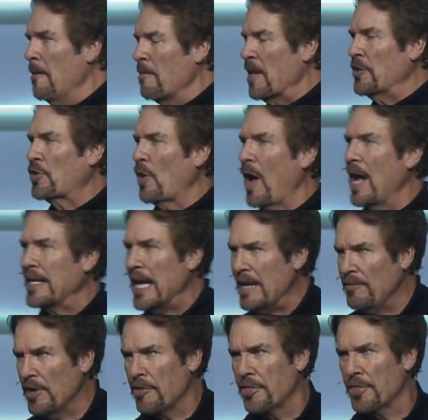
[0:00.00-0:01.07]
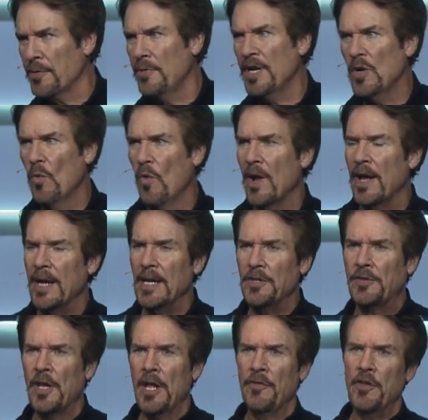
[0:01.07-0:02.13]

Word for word: And so I gave you three ways